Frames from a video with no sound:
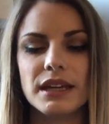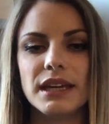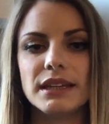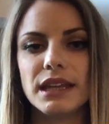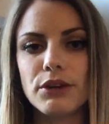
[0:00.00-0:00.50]

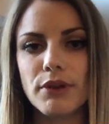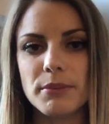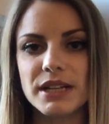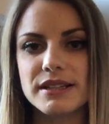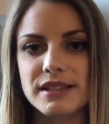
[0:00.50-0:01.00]
In Leah
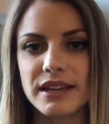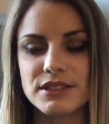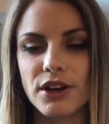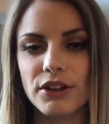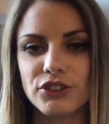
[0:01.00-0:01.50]
Remini's
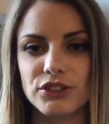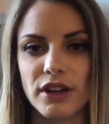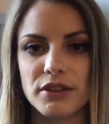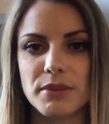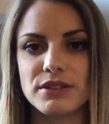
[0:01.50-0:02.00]
Scientology
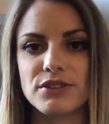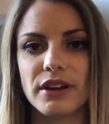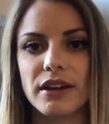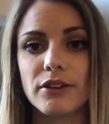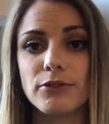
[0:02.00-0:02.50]

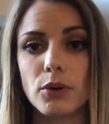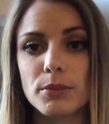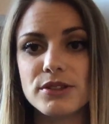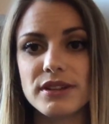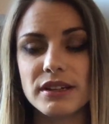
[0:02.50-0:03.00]
documentary, a
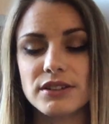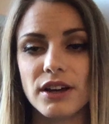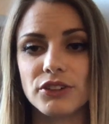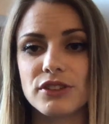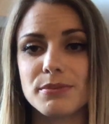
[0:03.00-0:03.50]
former
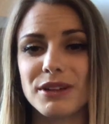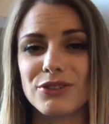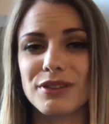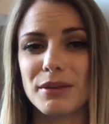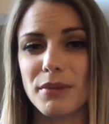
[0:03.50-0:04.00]
Scientologist
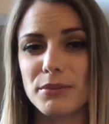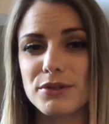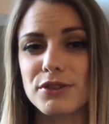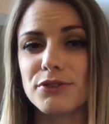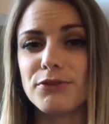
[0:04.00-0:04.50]
mentioned that
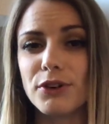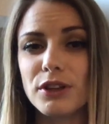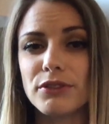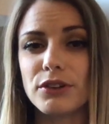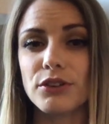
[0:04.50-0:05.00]
members are full
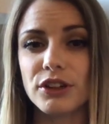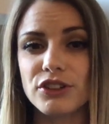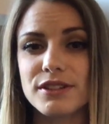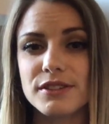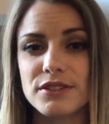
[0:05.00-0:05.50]
of a
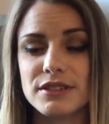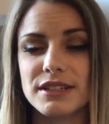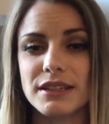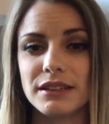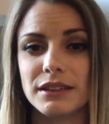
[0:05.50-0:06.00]
crushing
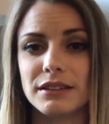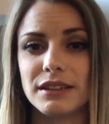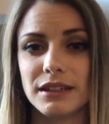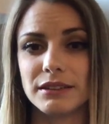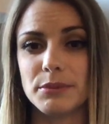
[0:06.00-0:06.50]
certainty
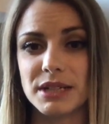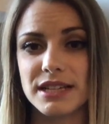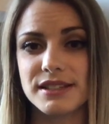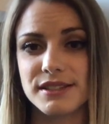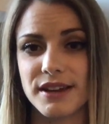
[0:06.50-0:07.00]
that
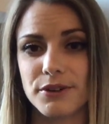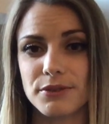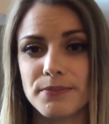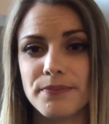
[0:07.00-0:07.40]
eliminates doubt.